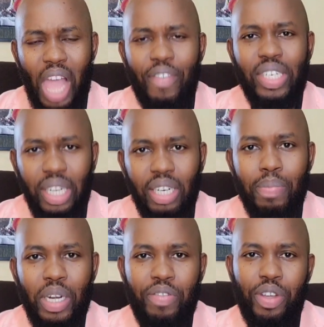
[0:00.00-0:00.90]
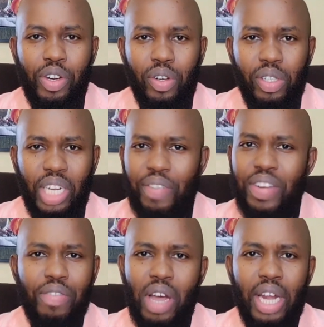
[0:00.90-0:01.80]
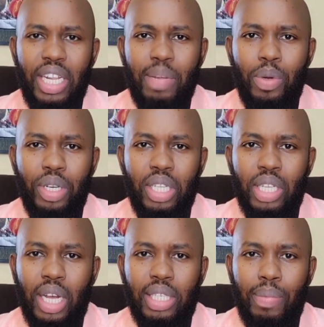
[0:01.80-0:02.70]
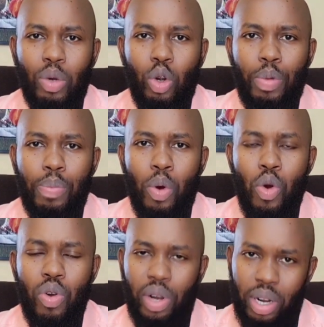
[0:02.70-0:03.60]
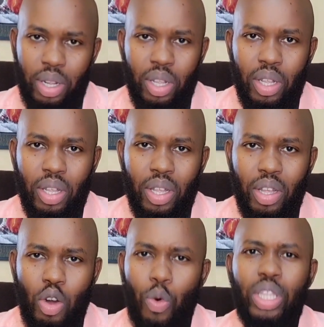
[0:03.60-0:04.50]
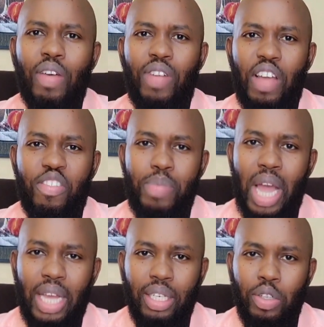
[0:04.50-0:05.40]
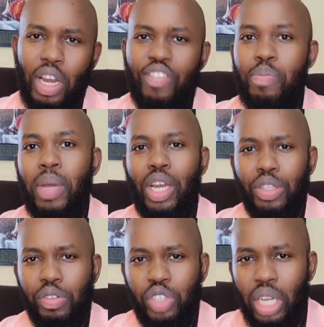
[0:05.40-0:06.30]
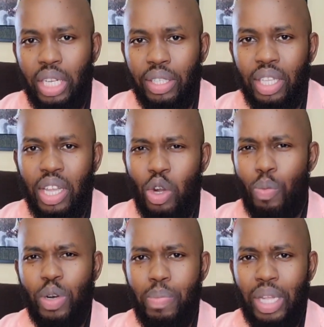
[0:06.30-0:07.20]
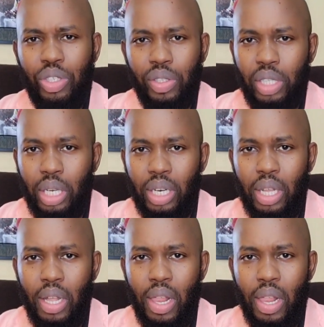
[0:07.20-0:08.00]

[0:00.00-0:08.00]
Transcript: I've attended many funerals and I've never had anybody discuss about what people own or what they've left behind. You left billions of shillings. Nobody mentions that.